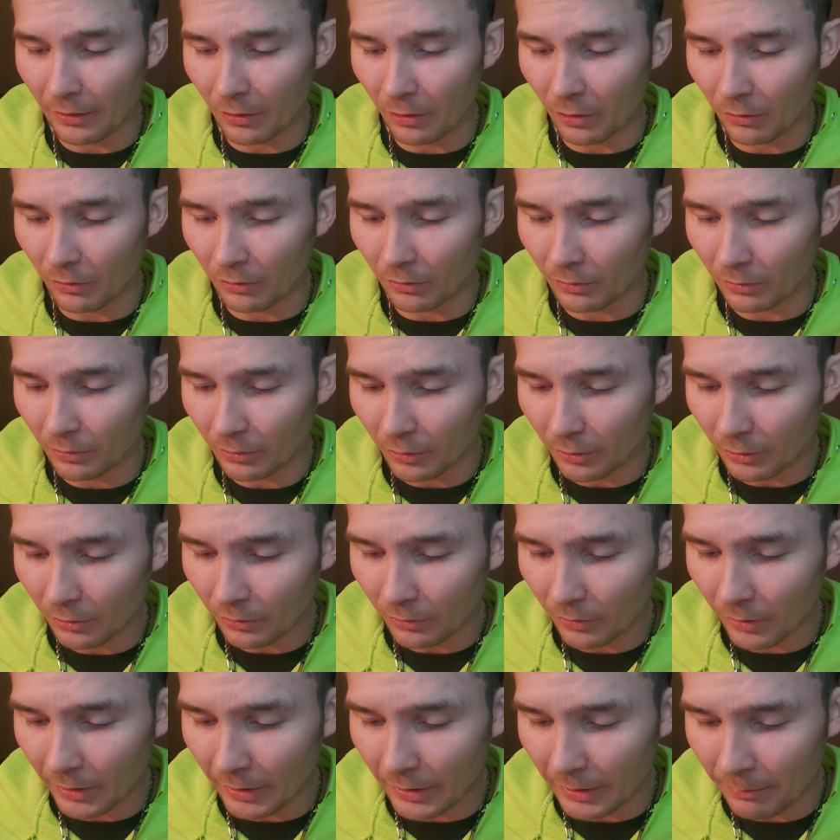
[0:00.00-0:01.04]

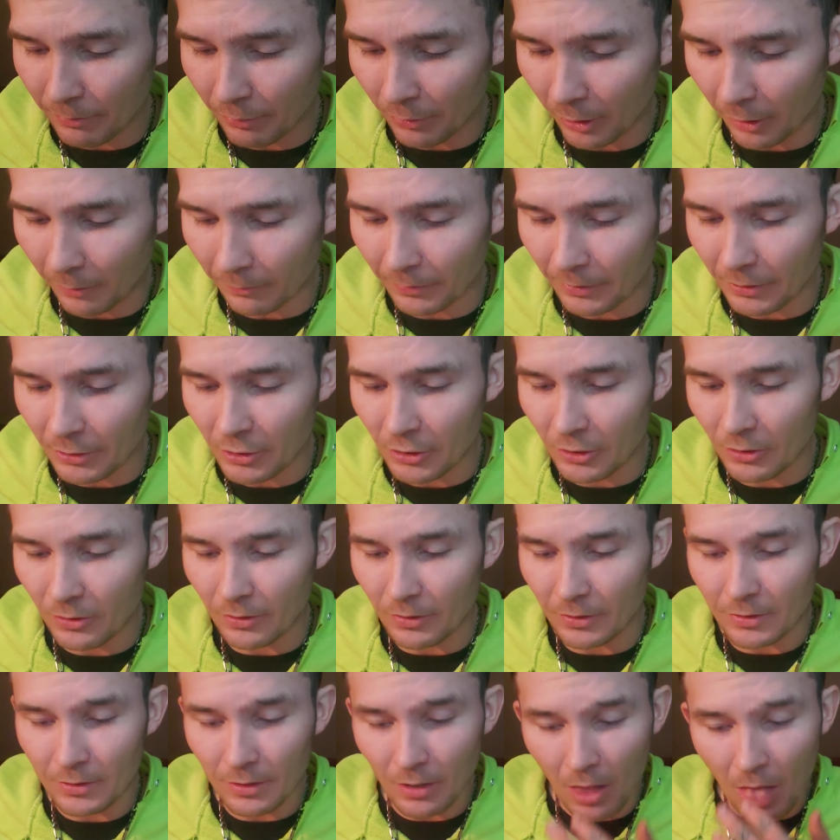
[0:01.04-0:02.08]
already prompted
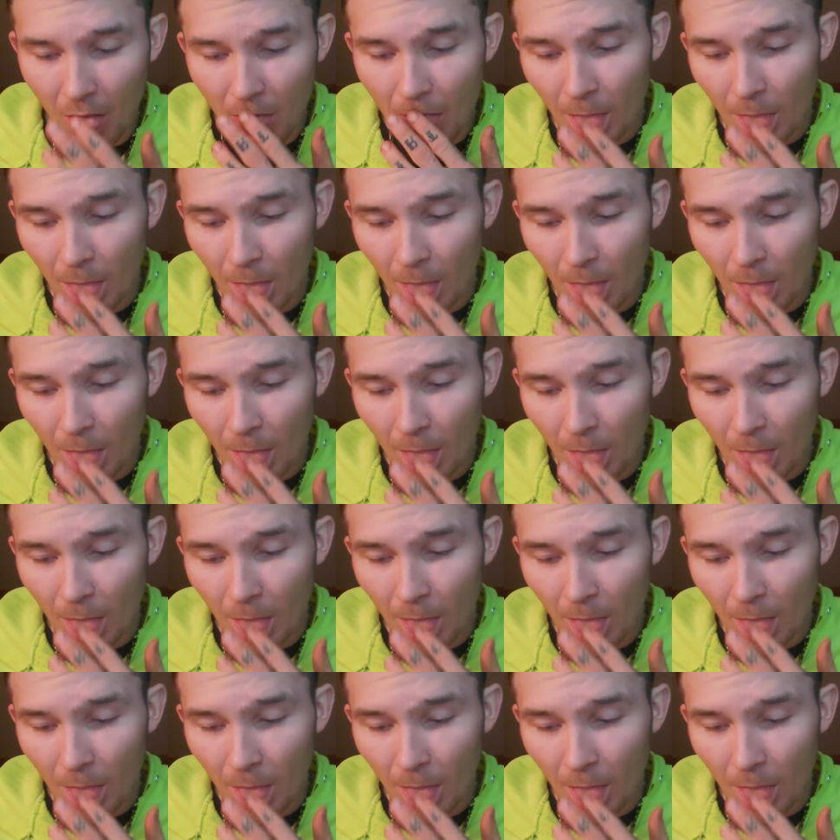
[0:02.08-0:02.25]
Judas,